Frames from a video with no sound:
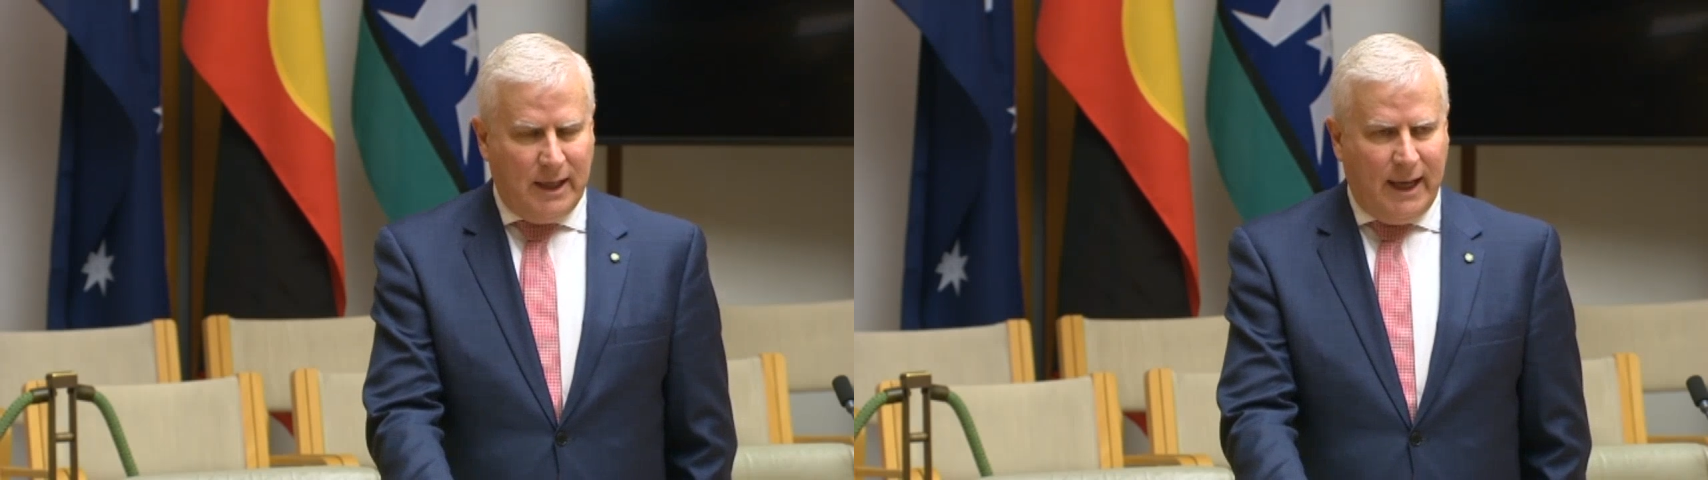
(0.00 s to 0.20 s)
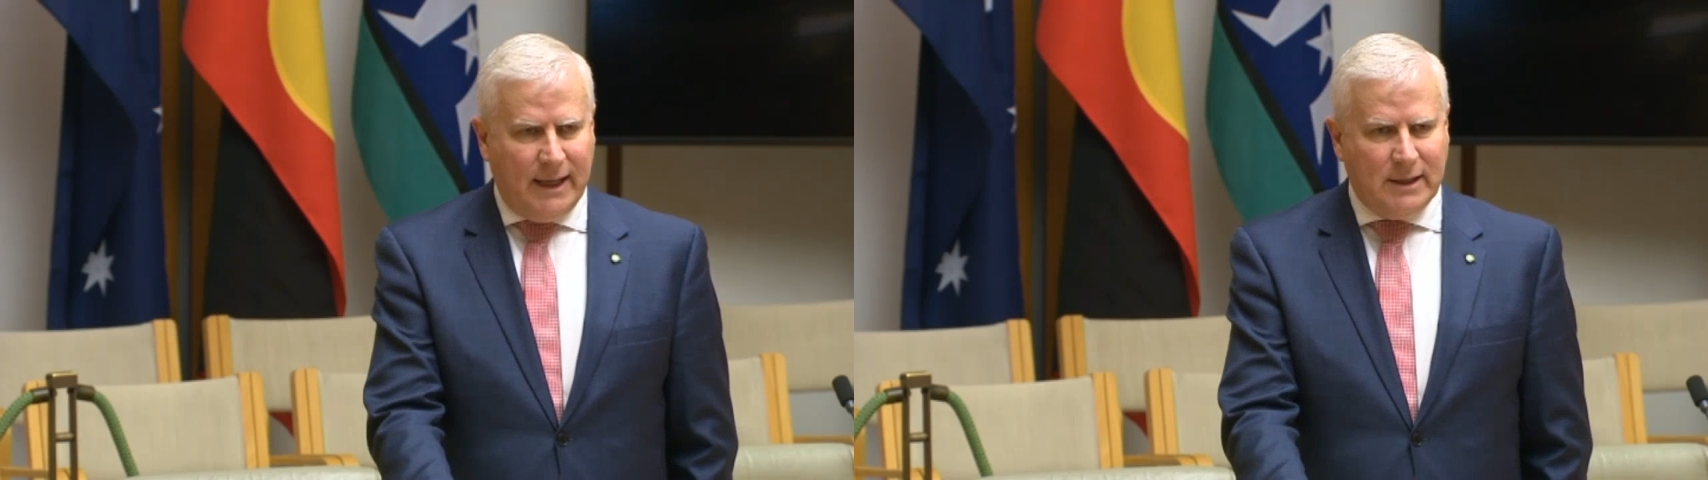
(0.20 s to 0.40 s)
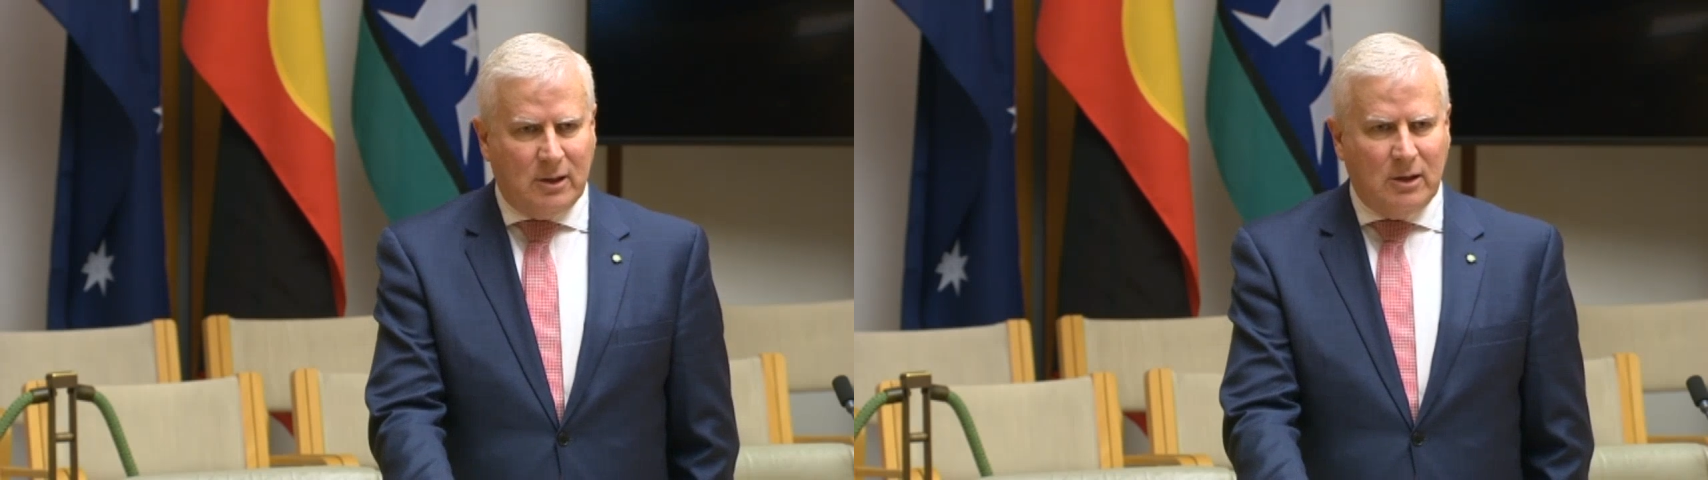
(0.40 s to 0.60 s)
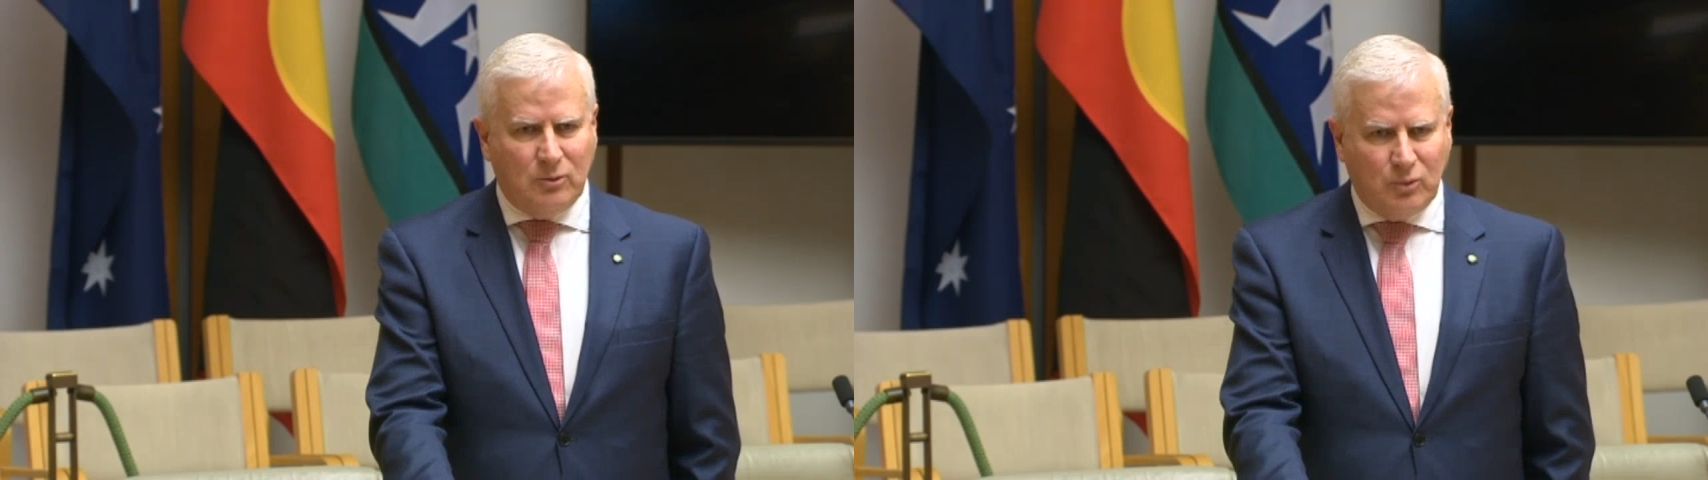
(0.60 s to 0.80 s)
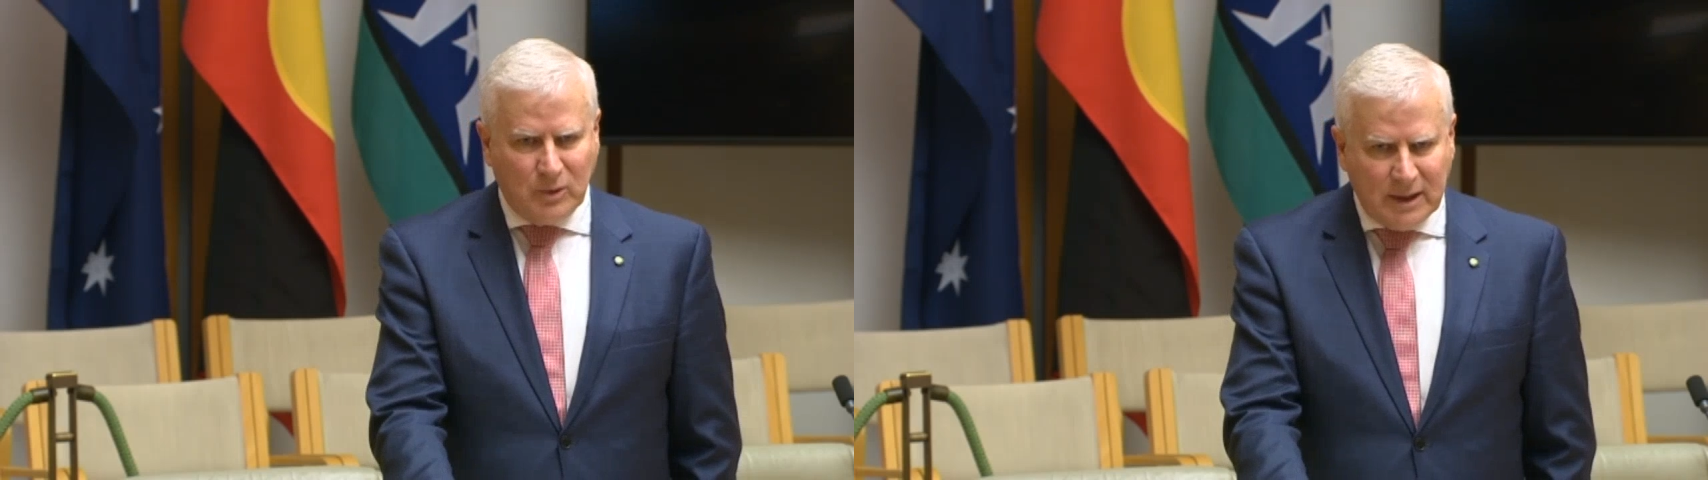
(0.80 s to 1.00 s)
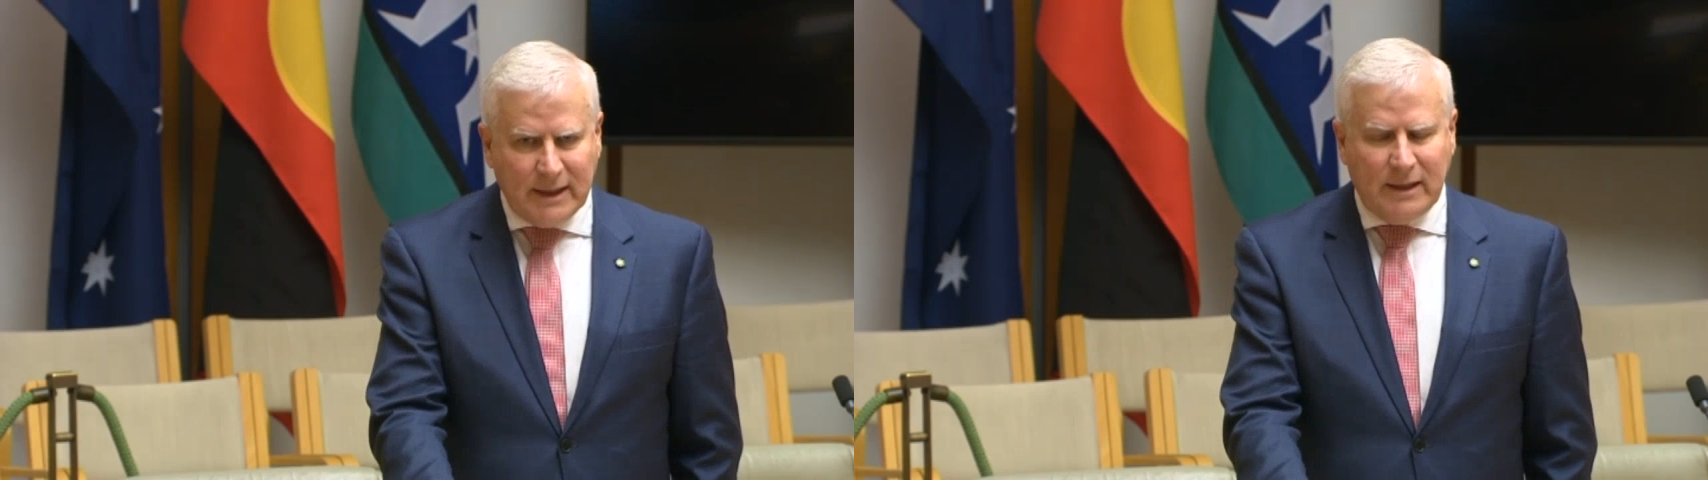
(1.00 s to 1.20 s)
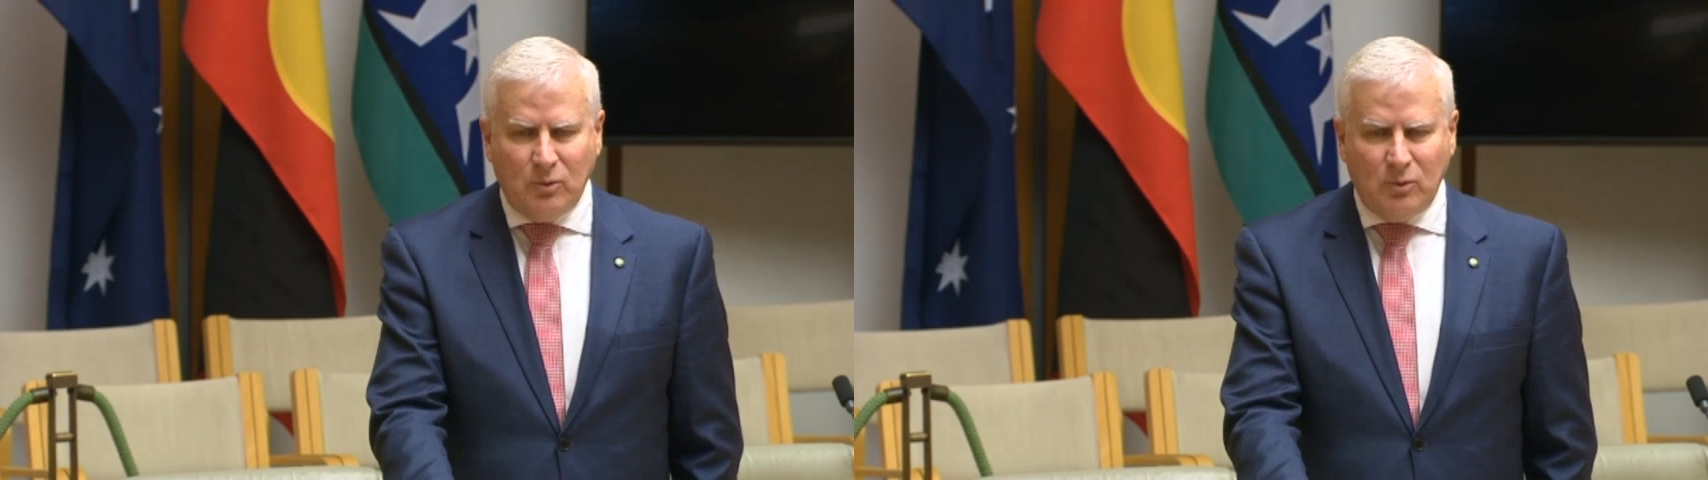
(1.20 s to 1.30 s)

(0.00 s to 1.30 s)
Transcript: And I really